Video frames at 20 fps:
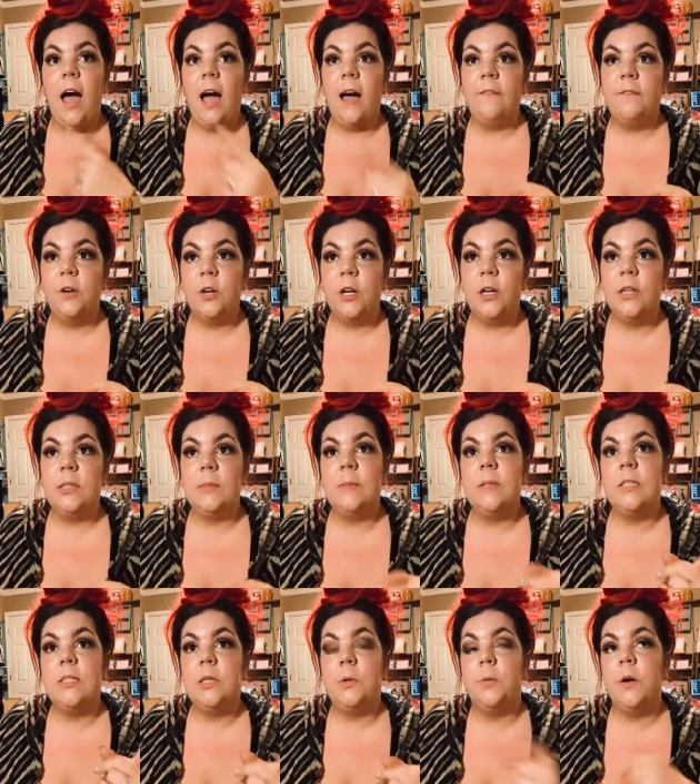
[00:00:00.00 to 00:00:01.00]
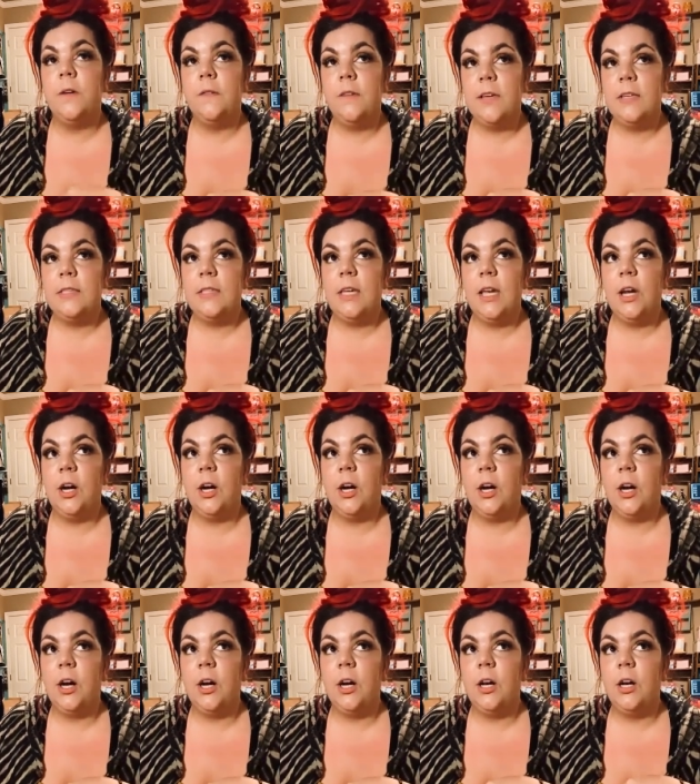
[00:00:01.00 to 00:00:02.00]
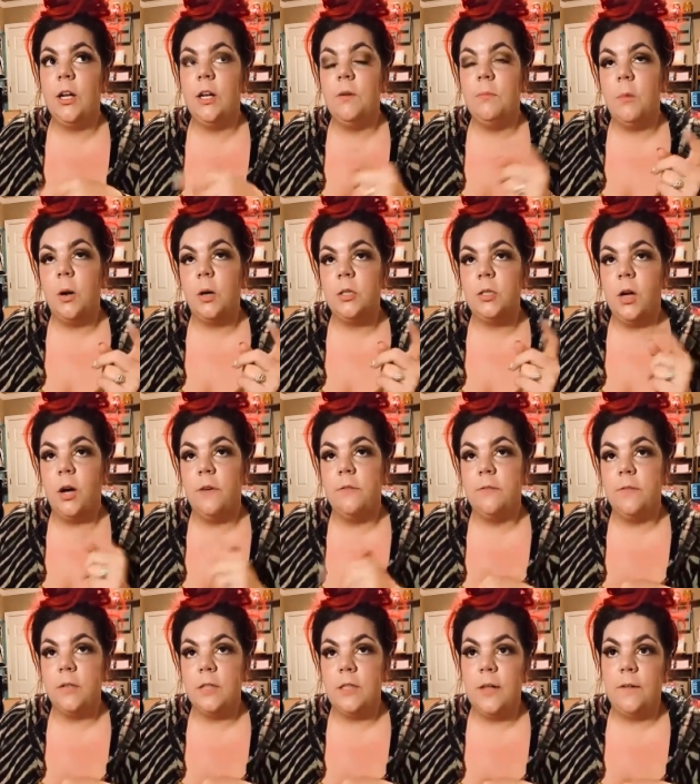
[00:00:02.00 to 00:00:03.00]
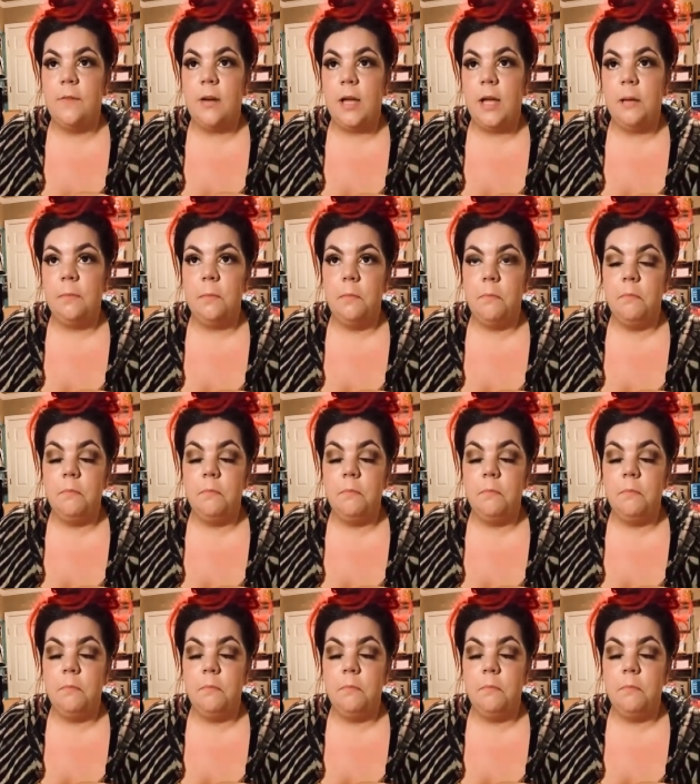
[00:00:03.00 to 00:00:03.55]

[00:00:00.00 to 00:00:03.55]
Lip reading: after Christmas the previous year, marked off for 70%